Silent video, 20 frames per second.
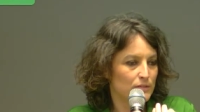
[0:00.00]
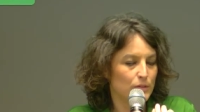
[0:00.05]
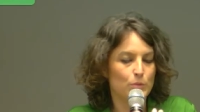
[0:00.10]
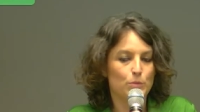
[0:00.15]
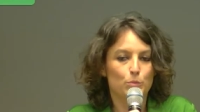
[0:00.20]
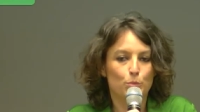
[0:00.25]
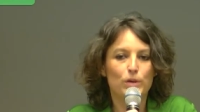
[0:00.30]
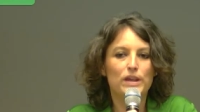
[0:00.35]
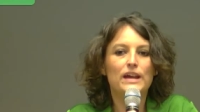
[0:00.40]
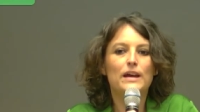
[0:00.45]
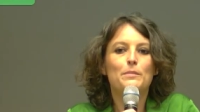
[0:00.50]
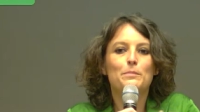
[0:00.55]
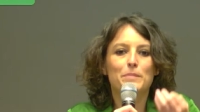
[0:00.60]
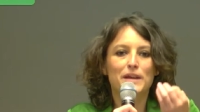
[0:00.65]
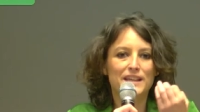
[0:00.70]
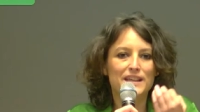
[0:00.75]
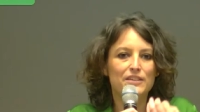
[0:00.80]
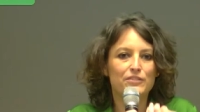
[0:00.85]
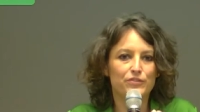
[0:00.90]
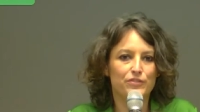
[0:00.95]
We are
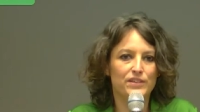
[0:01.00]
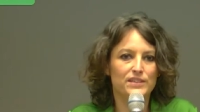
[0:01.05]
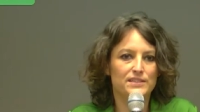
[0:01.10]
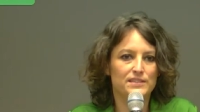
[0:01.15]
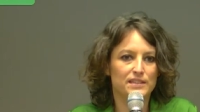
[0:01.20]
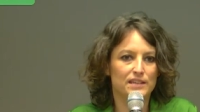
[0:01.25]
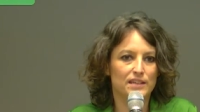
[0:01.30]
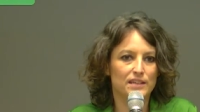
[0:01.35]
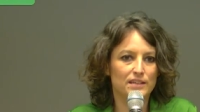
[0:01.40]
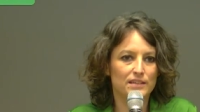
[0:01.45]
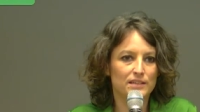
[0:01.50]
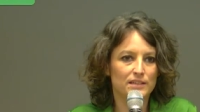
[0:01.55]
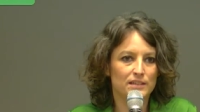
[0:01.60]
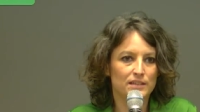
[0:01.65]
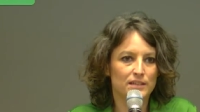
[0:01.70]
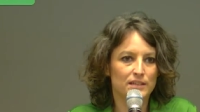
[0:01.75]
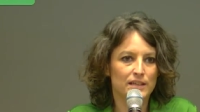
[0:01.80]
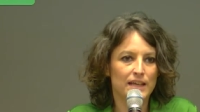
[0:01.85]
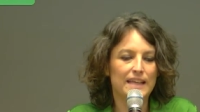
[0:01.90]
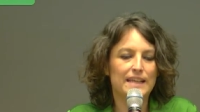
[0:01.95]
benefiting,
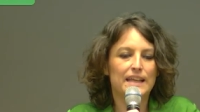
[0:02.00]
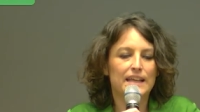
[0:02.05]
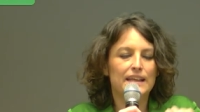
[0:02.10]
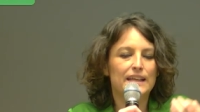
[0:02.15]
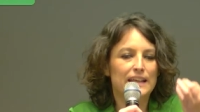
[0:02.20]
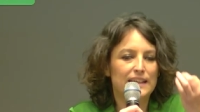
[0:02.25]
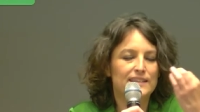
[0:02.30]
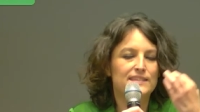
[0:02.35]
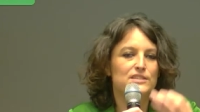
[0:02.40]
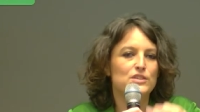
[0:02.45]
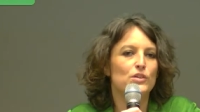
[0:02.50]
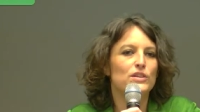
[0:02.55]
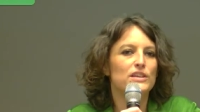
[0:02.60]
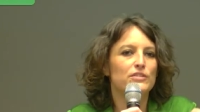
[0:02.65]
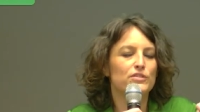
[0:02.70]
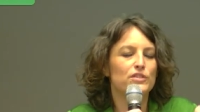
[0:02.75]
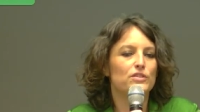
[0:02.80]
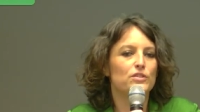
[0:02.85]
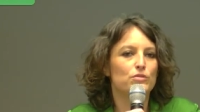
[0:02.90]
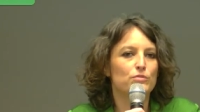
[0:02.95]
and it's not
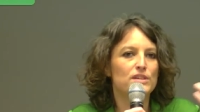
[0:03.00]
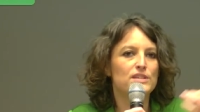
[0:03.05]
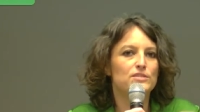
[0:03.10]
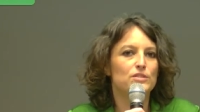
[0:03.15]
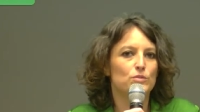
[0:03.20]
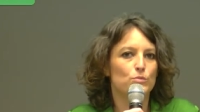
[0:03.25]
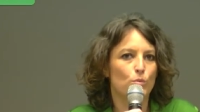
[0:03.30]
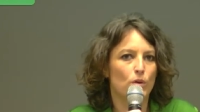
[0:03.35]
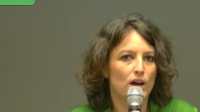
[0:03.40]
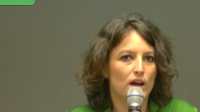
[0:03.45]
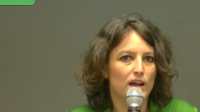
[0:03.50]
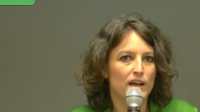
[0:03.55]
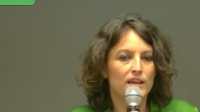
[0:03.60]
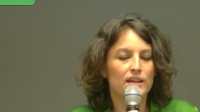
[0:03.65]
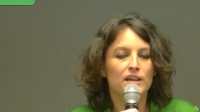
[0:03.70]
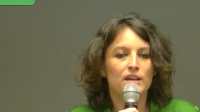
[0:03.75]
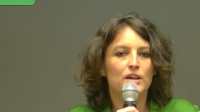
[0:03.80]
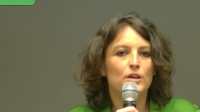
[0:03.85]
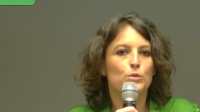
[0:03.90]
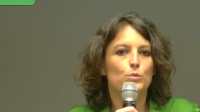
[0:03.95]
even the reason why
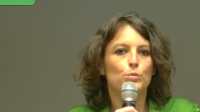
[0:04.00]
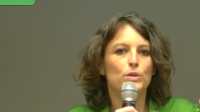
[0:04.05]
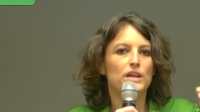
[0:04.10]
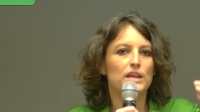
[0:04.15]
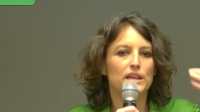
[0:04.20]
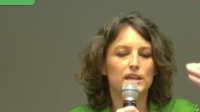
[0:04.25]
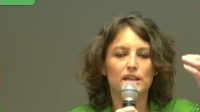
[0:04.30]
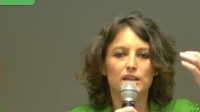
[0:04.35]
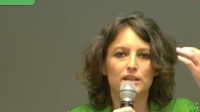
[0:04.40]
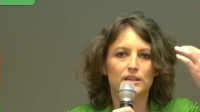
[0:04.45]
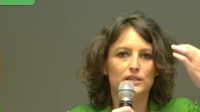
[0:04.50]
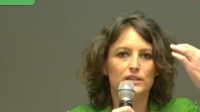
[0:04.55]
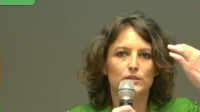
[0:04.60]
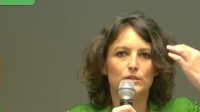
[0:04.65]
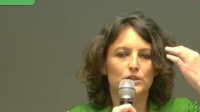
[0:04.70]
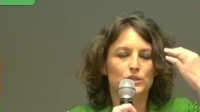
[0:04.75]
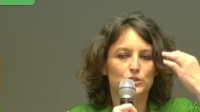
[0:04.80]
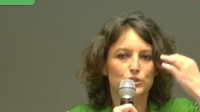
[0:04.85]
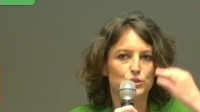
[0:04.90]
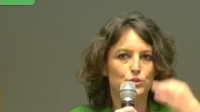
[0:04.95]
we
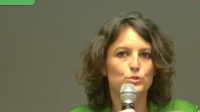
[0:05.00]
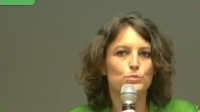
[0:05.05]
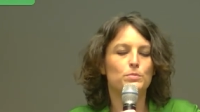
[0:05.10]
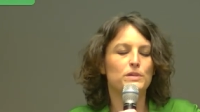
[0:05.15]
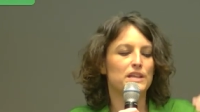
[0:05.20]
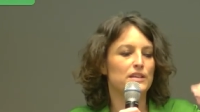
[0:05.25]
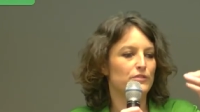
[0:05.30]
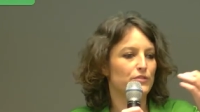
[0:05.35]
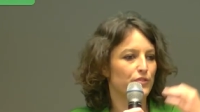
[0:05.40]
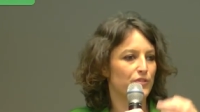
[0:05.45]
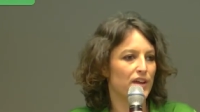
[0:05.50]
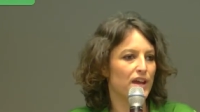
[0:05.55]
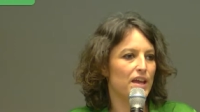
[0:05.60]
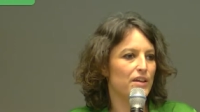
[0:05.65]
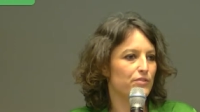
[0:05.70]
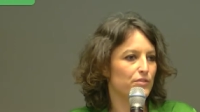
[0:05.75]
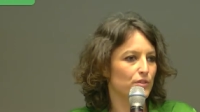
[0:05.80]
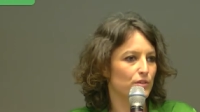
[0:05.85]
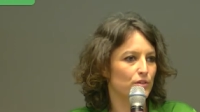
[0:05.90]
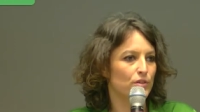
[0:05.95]
should be in
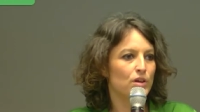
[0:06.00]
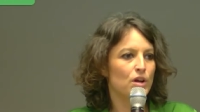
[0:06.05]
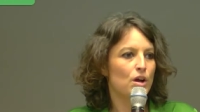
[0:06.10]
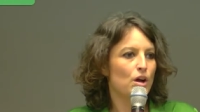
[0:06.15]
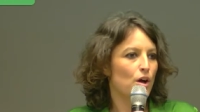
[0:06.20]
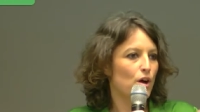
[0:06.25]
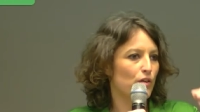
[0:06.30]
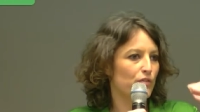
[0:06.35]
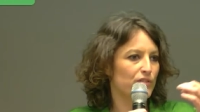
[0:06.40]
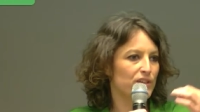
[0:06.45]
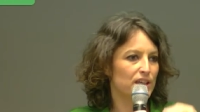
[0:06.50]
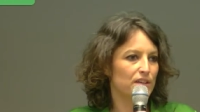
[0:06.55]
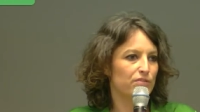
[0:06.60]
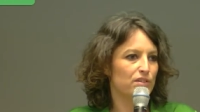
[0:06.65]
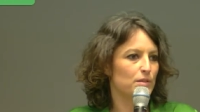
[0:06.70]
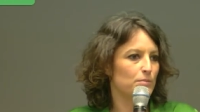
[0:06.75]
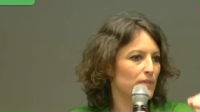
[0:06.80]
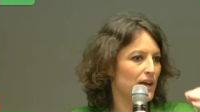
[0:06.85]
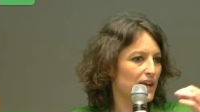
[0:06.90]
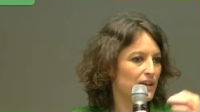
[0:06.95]
favor of
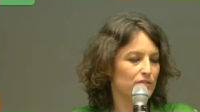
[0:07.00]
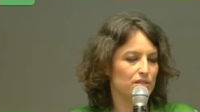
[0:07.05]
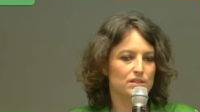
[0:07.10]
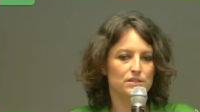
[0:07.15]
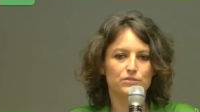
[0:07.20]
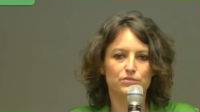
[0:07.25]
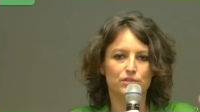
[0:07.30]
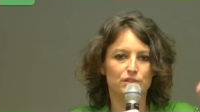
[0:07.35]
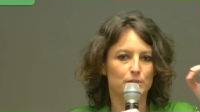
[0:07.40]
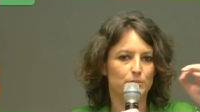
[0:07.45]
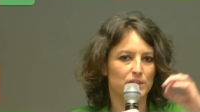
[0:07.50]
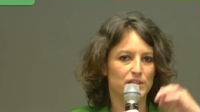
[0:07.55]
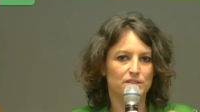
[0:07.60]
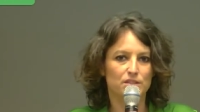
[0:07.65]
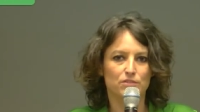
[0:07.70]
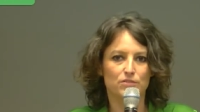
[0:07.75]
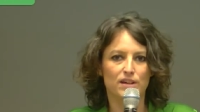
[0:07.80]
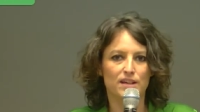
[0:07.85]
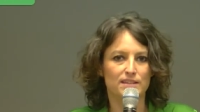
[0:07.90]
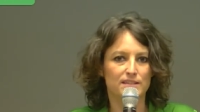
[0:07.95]
giving migrants fundamental
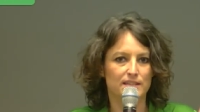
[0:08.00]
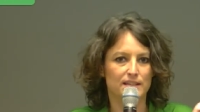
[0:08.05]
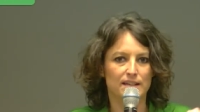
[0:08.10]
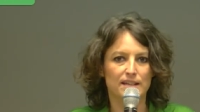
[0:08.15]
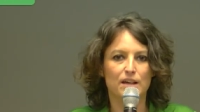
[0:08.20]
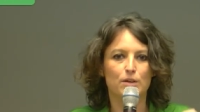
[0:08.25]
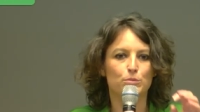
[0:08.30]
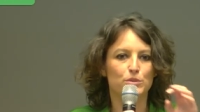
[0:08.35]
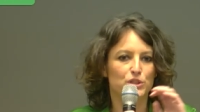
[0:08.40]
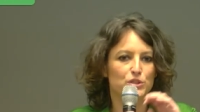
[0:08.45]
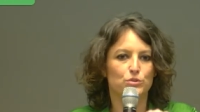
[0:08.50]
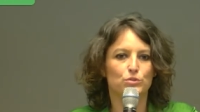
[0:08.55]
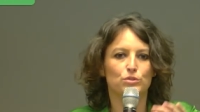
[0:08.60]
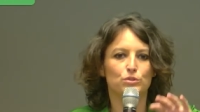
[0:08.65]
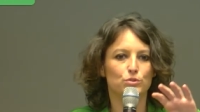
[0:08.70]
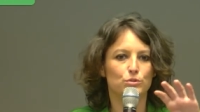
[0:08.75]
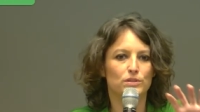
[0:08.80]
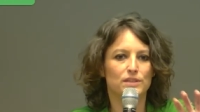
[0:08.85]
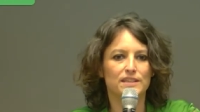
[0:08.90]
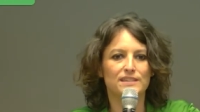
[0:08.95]
rights, and we should
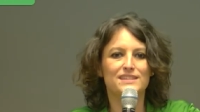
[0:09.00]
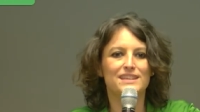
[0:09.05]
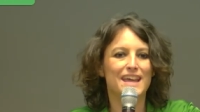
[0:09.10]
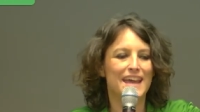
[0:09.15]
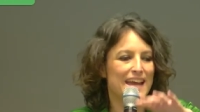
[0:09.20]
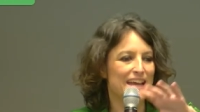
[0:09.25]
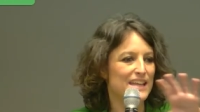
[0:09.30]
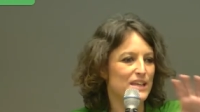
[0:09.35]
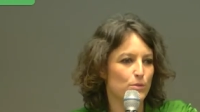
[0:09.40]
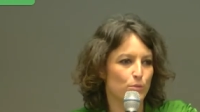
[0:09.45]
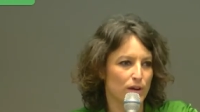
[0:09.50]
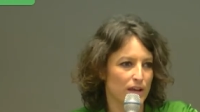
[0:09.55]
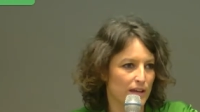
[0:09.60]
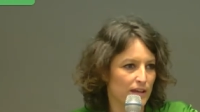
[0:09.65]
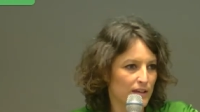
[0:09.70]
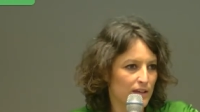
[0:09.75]
do this anyway,